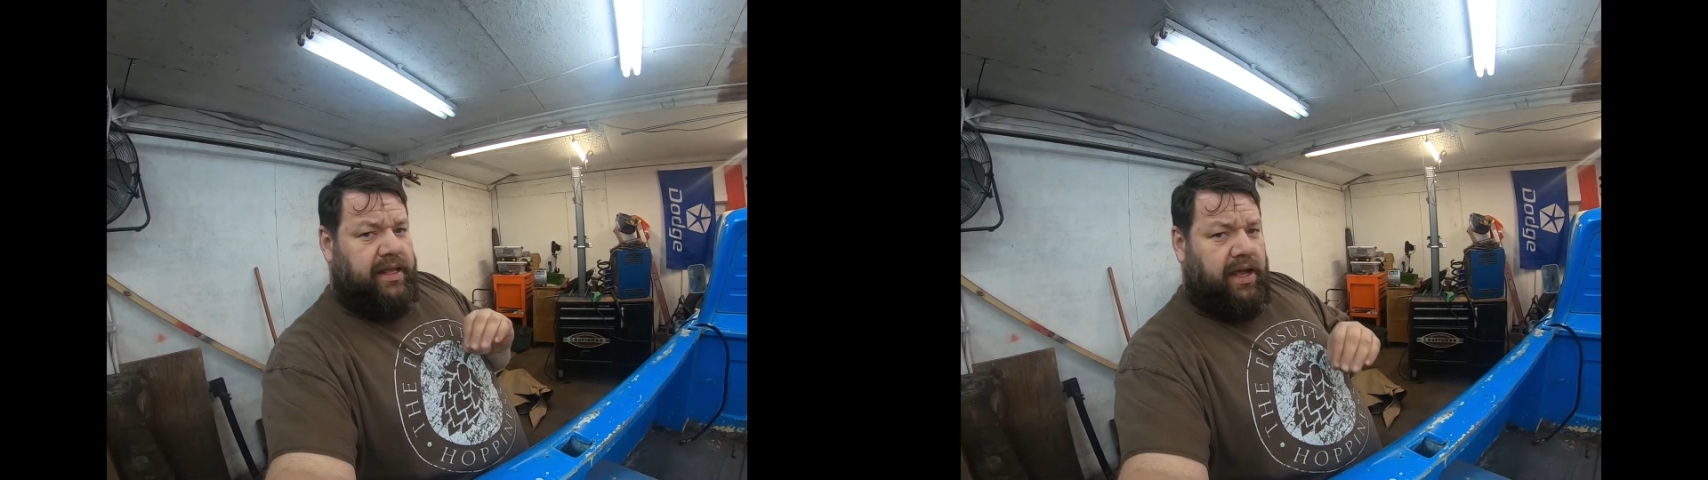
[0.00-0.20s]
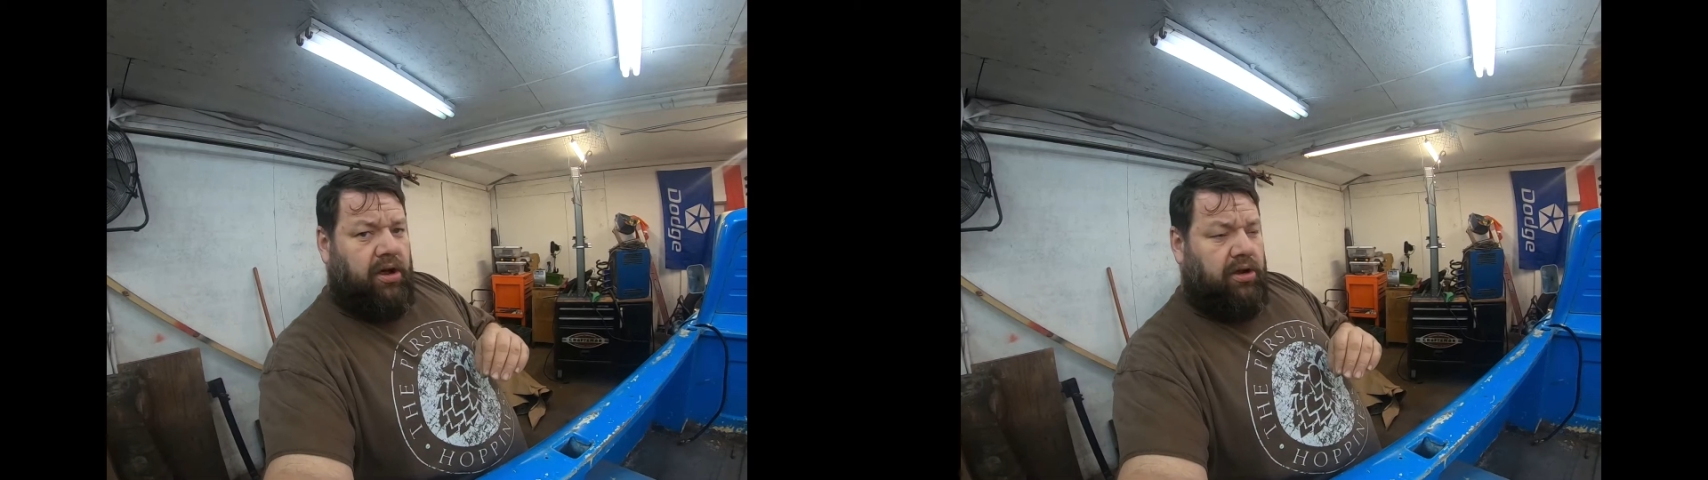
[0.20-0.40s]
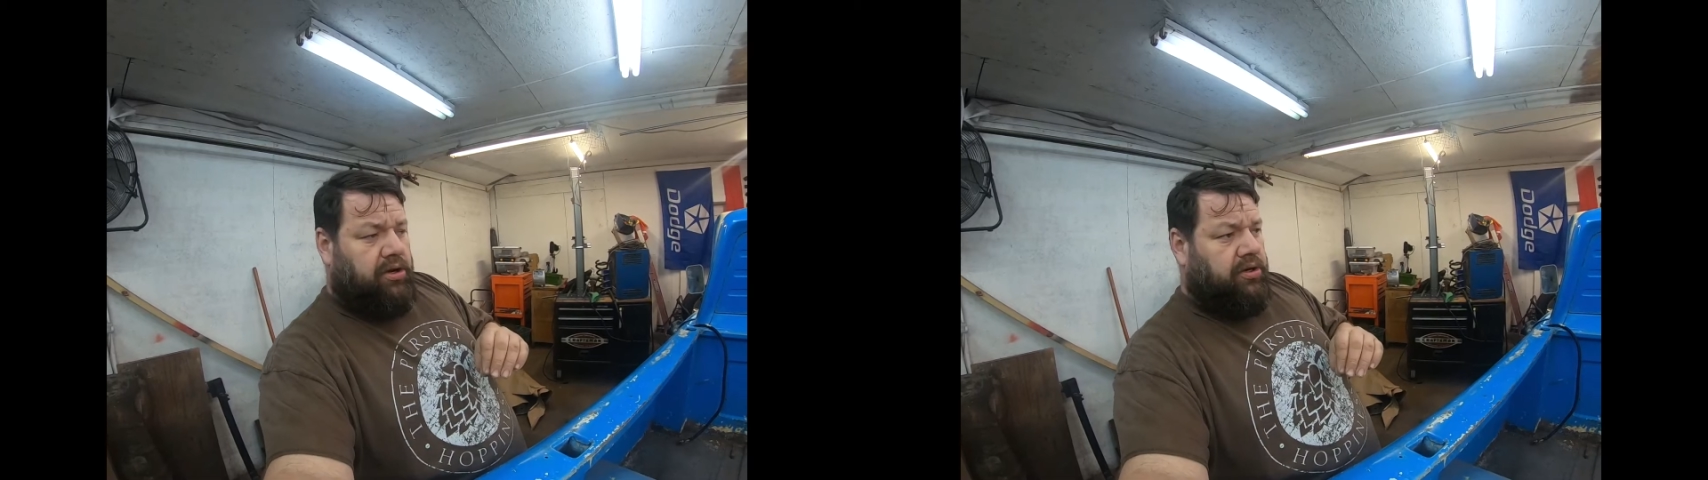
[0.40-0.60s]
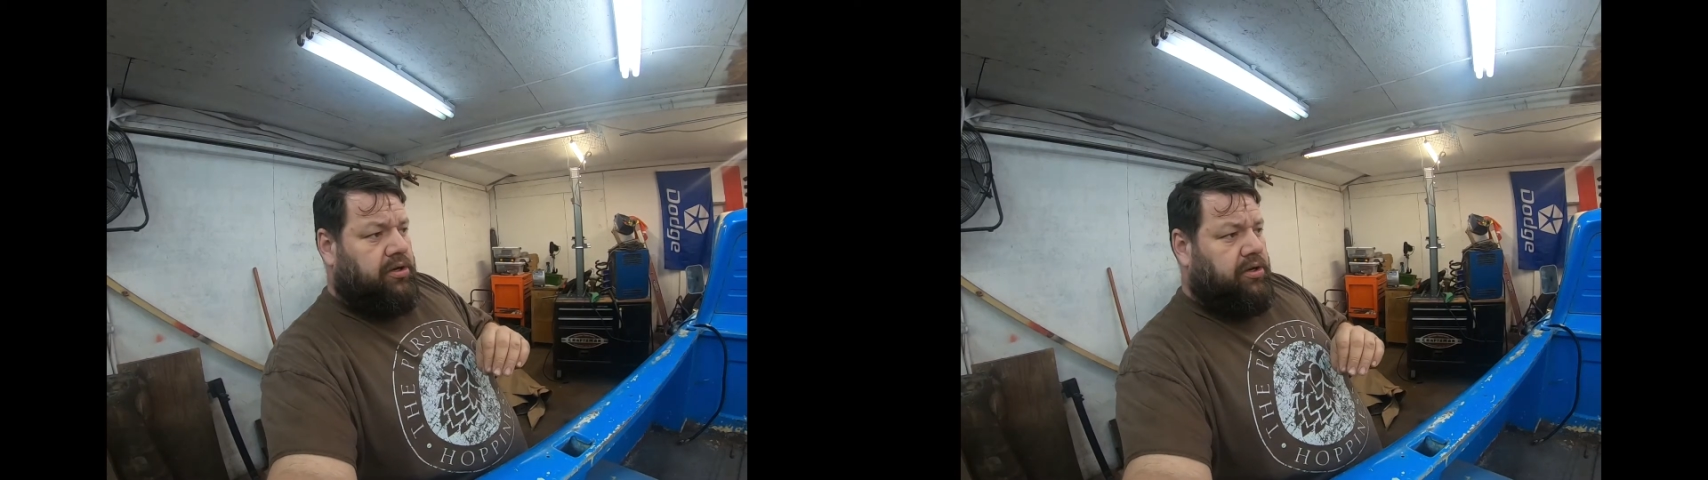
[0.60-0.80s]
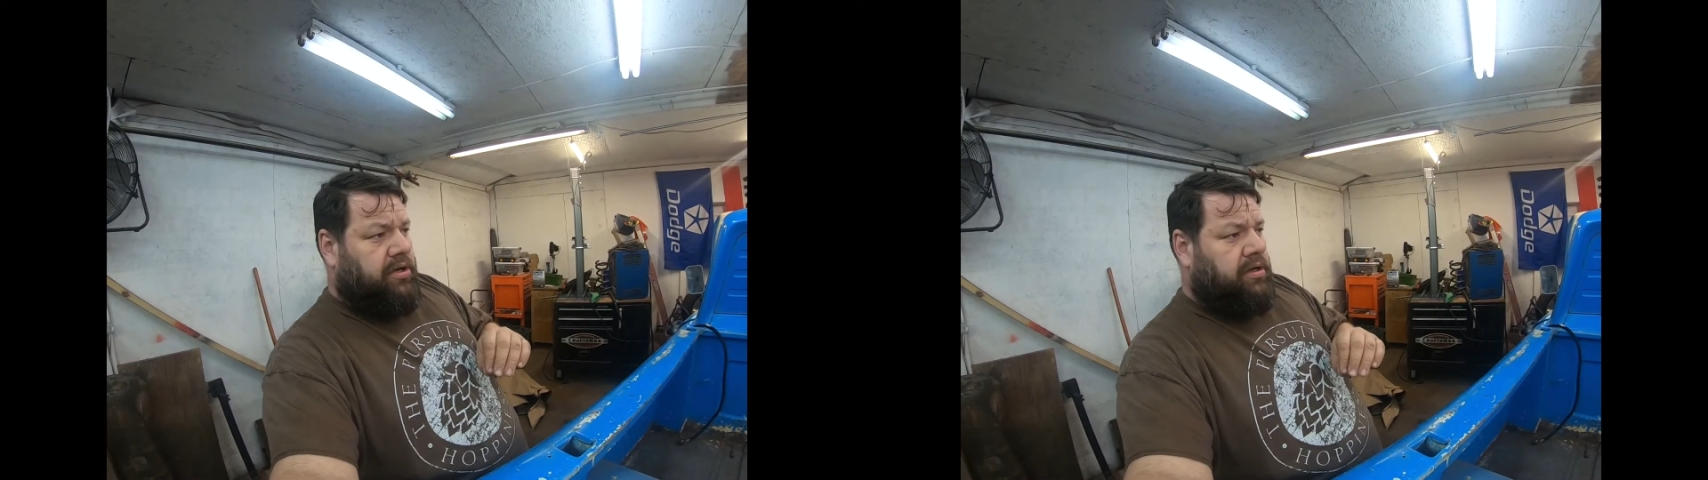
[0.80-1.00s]
They all look
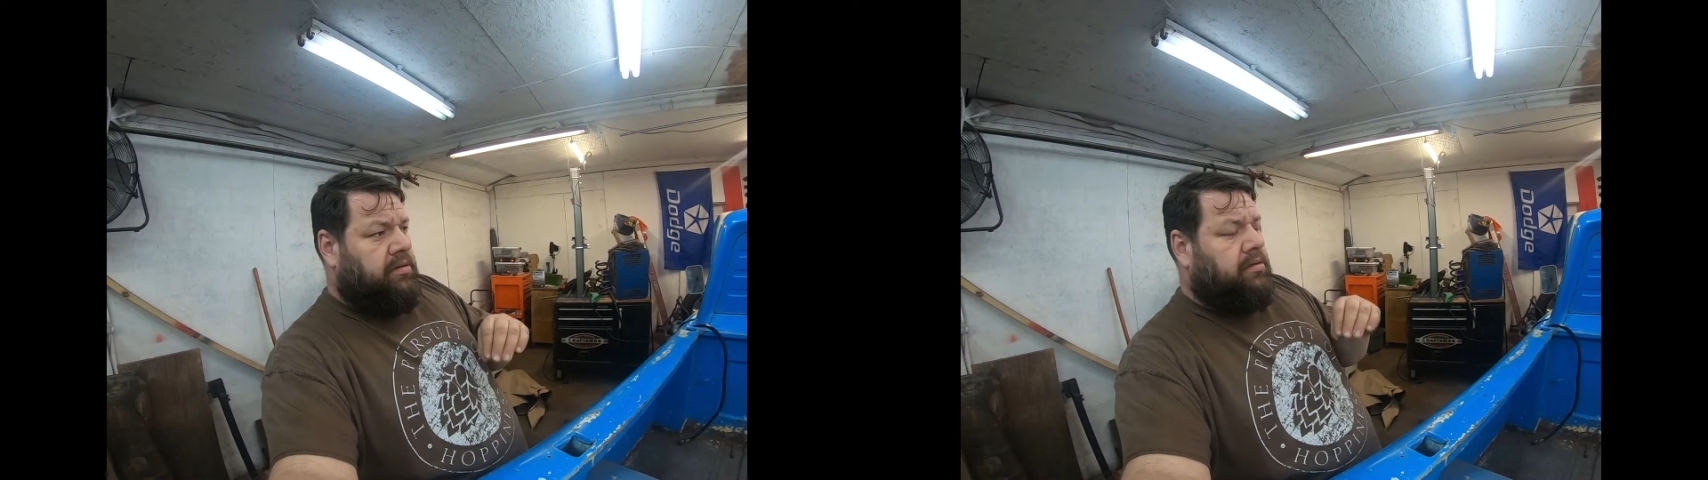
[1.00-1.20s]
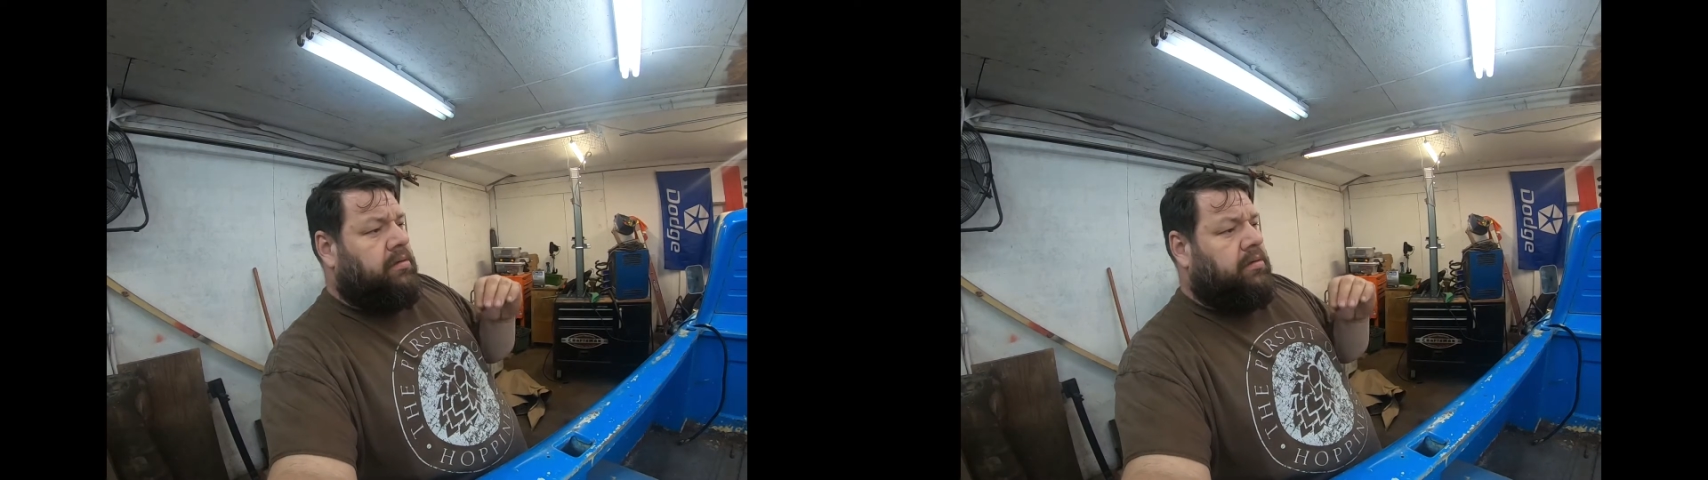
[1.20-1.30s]
good.